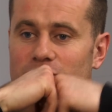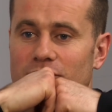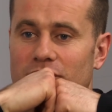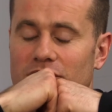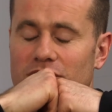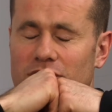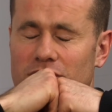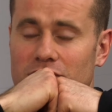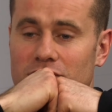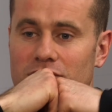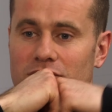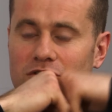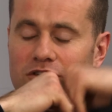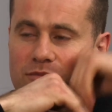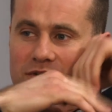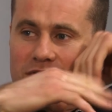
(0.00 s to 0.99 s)
but it's just
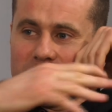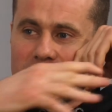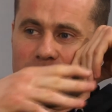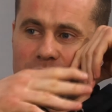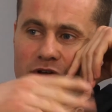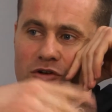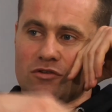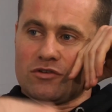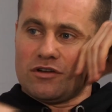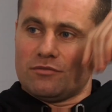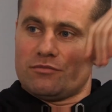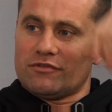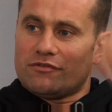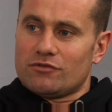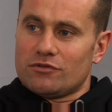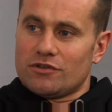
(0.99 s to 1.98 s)
you'd be you'd be hungry
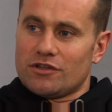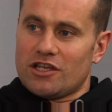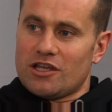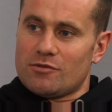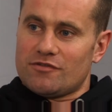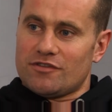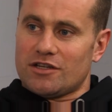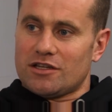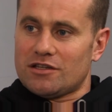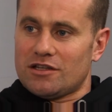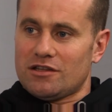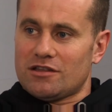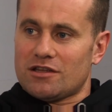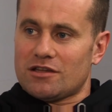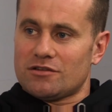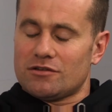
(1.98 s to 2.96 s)
before the game if you didn't yeah.
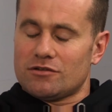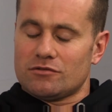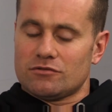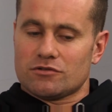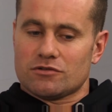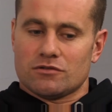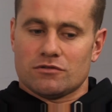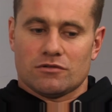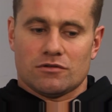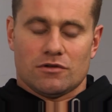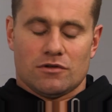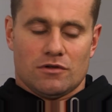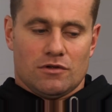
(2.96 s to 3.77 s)
eat then, you know. So